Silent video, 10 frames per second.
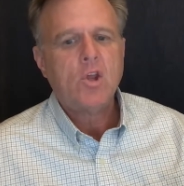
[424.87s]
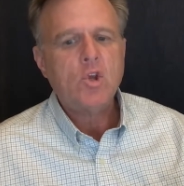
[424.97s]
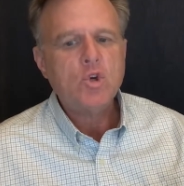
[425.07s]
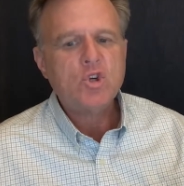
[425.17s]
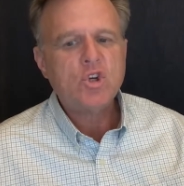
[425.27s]

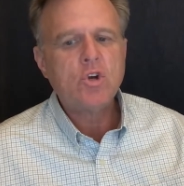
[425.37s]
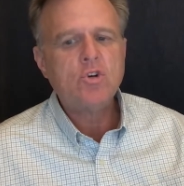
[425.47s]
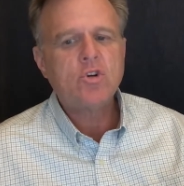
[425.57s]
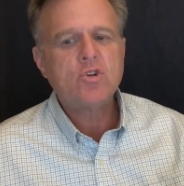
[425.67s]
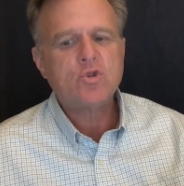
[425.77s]
You
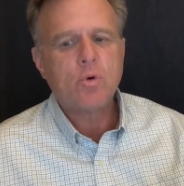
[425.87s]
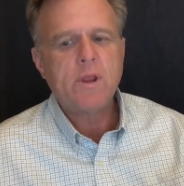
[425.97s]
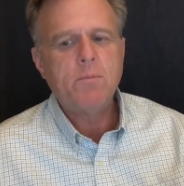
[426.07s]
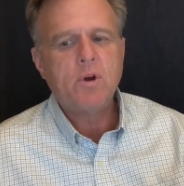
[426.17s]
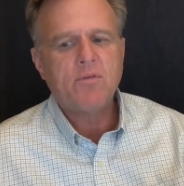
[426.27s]
shouldn't
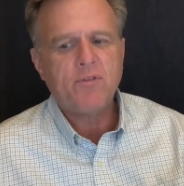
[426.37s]
dream your